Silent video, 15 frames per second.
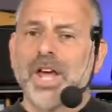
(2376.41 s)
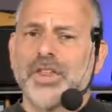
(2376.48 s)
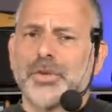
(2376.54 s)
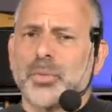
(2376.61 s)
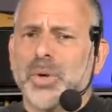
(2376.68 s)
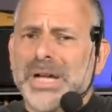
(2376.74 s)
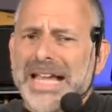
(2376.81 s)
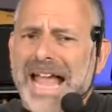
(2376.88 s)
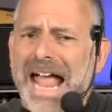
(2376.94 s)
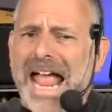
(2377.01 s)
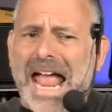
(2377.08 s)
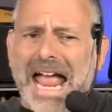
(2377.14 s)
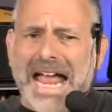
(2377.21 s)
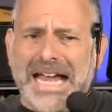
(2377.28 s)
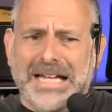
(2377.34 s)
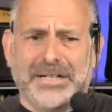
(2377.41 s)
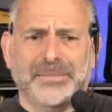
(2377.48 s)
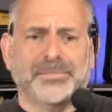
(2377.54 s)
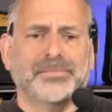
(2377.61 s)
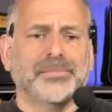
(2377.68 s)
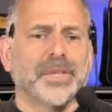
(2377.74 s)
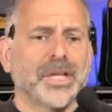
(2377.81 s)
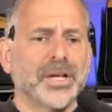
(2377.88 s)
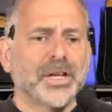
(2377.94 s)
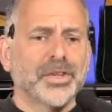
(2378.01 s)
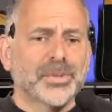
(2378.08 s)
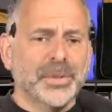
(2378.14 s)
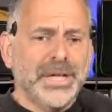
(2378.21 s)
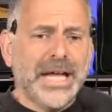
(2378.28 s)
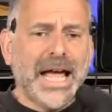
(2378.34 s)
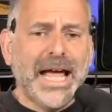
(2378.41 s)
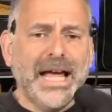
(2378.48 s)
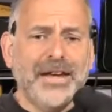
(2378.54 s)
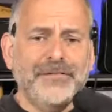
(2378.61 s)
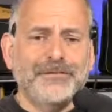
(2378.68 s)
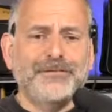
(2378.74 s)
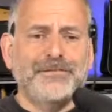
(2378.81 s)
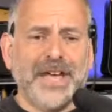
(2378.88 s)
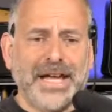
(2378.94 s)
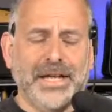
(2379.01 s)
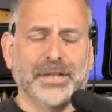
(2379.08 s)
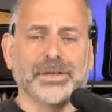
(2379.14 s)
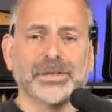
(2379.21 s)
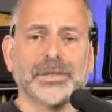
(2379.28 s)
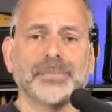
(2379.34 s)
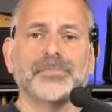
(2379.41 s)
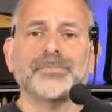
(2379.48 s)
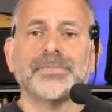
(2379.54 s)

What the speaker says: 3A failed.